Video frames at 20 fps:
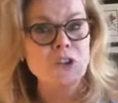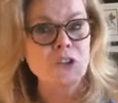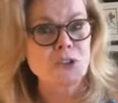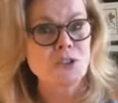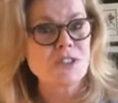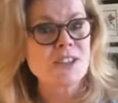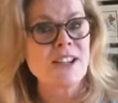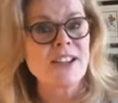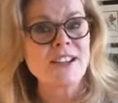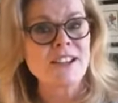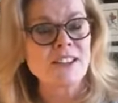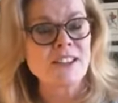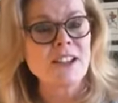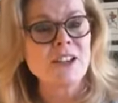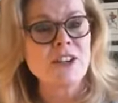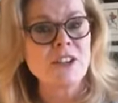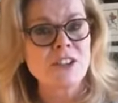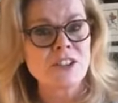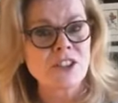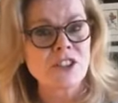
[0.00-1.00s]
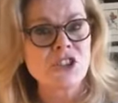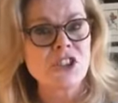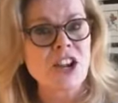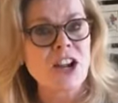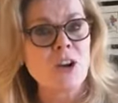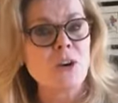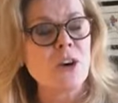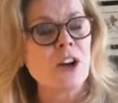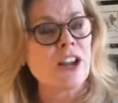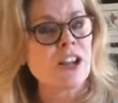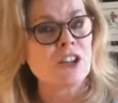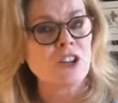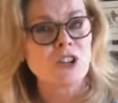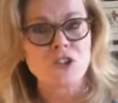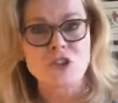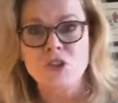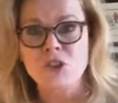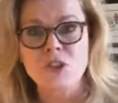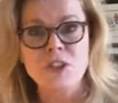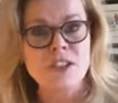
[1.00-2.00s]
you're standing there in the shower and you
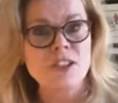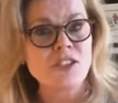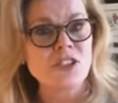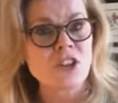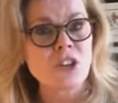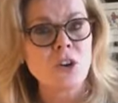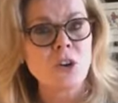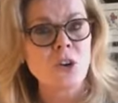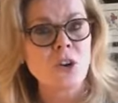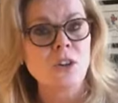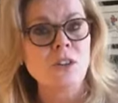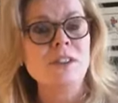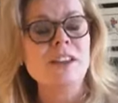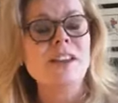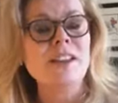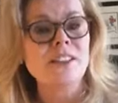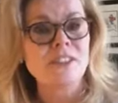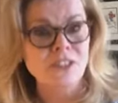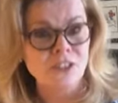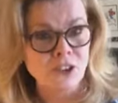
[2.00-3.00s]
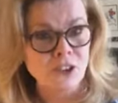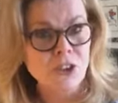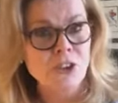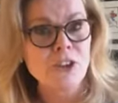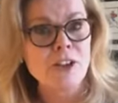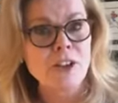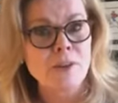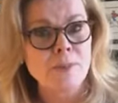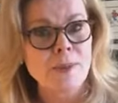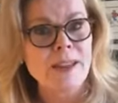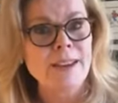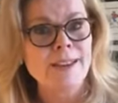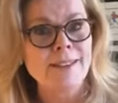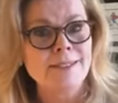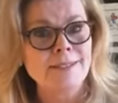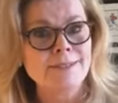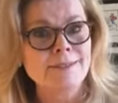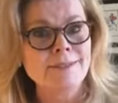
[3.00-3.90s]
turn it to cold, you're committed.